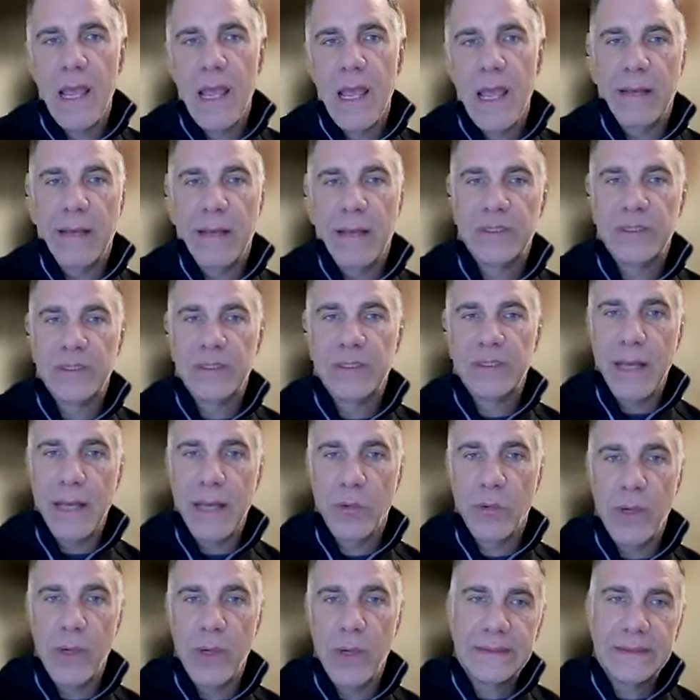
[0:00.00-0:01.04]
have some
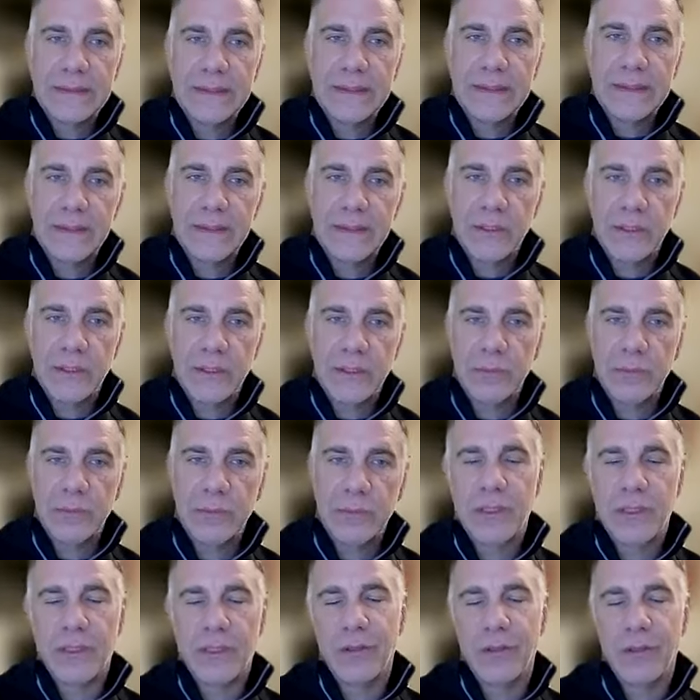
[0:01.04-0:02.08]
antiquated systems
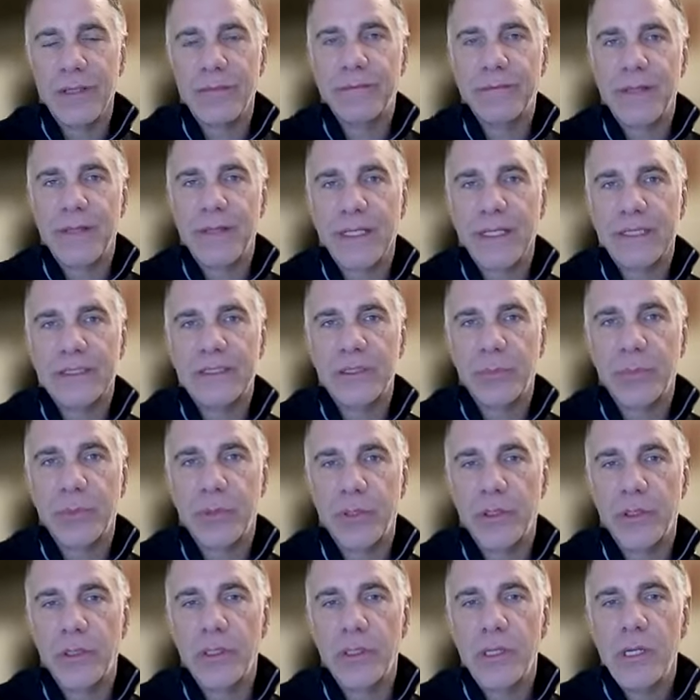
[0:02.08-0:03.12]
that aren't really
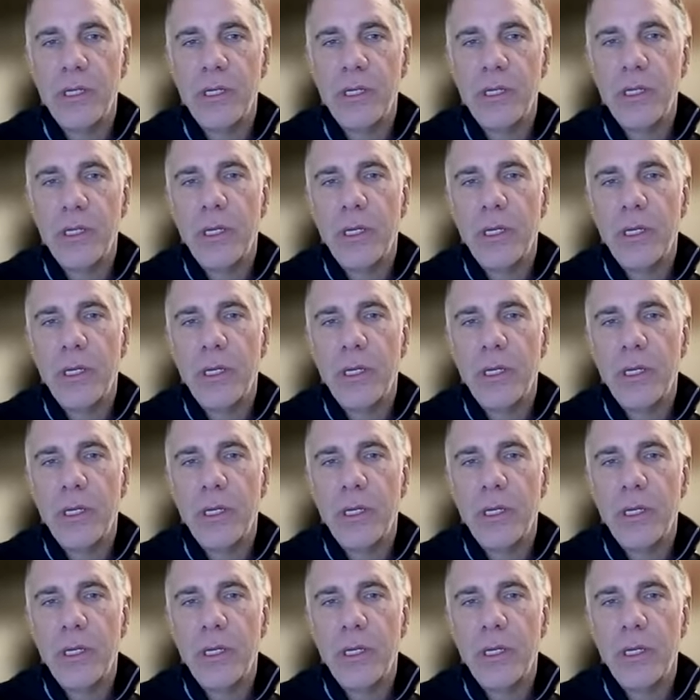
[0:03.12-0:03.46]
flexible.